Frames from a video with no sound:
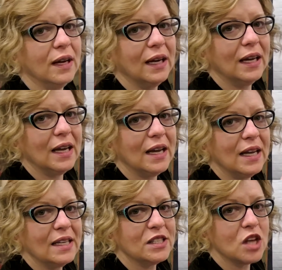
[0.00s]

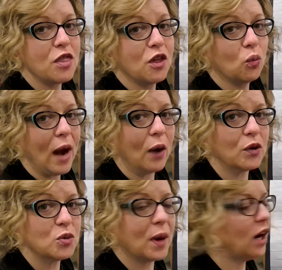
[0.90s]
is the round
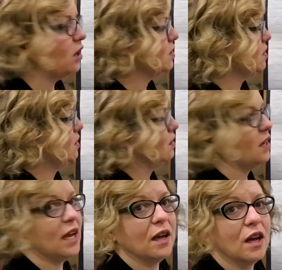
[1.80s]
part,
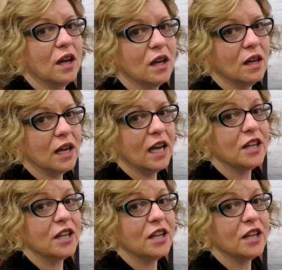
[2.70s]
it's